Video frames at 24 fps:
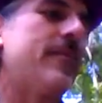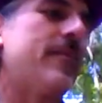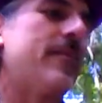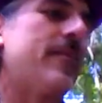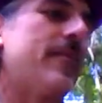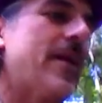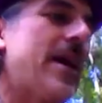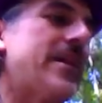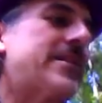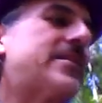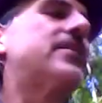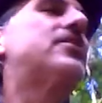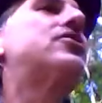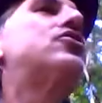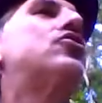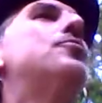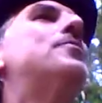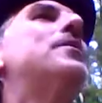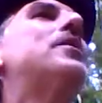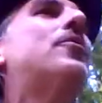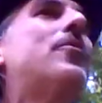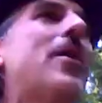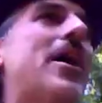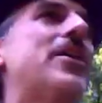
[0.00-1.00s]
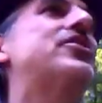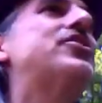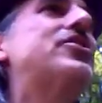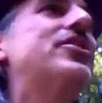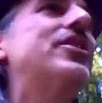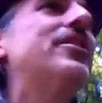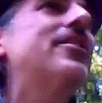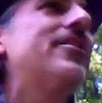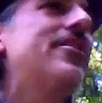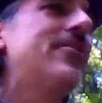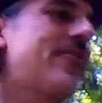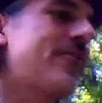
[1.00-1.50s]
That's a stupid question,
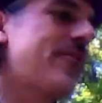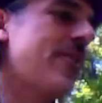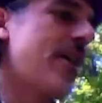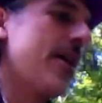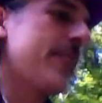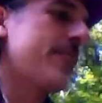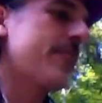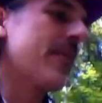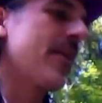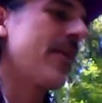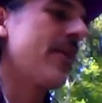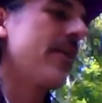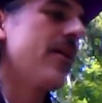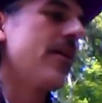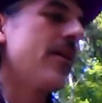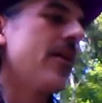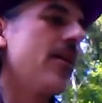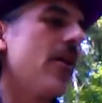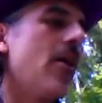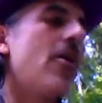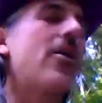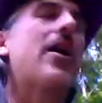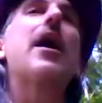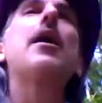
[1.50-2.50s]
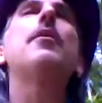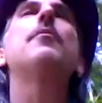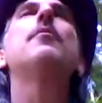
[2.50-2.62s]
right? Okay.